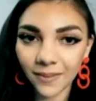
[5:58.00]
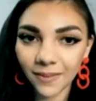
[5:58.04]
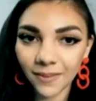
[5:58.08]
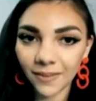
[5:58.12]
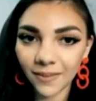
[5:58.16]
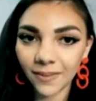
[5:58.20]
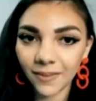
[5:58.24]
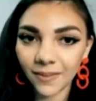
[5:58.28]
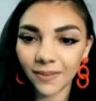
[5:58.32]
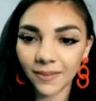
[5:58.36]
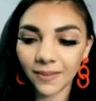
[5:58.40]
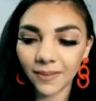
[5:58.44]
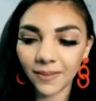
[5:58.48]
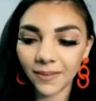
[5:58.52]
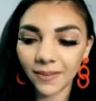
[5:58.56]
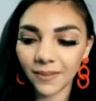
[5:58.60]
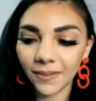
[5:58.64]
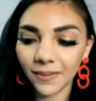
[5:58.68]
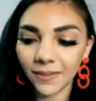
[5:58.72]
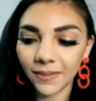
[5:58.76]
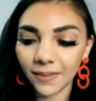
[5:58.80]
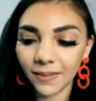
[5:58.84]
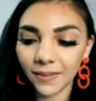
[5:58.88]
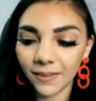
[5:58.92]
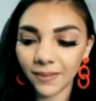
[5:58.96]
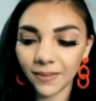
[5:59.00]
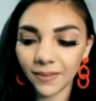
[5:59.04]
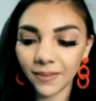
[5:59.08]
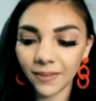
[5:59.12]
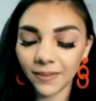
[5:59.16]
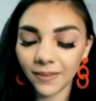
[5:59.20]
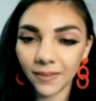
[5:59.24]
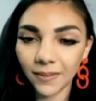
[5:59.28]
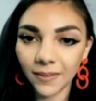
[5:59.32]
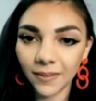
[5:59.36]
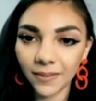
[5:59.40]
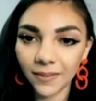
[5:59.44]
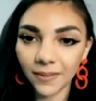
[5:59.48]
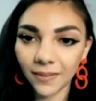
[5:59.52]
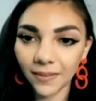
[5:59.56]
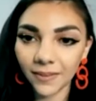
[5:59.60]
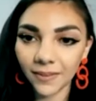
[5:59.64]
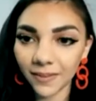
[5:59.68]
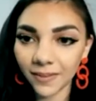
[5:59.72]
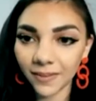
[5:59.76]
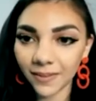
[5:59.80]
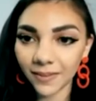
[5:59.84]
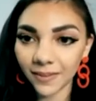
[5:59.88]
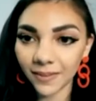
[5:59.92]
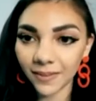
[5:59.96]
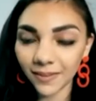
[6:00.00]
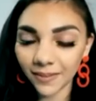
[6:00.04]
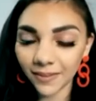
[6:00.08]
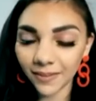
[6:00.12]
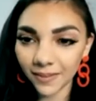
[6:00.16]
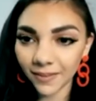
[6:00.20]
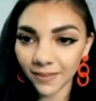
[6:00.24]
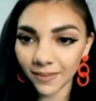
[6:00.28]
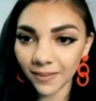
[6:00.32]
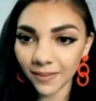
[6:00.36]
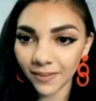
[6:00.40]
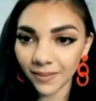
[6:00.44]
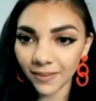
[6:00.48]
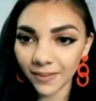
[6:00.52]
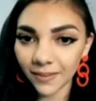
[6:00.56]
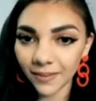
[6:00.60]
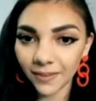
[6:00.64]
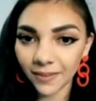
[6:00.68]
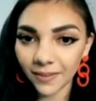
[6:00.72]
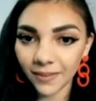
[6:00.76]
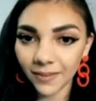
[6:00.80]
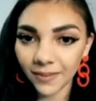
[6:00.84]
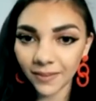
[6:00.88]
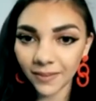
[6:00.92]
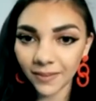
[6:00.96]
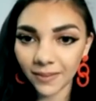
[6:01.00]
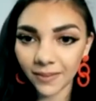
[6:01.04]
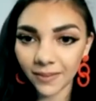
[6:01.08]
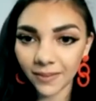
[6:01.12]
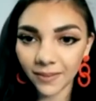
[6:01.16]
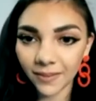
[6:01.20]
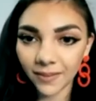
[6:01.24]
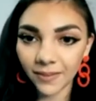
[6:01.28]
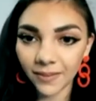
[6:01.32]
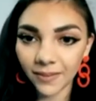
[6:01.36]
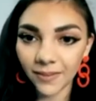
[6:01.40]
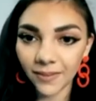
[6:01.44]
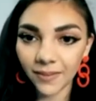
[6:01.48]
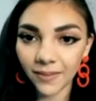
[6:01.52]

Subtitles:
No words are spoken by the person on screen.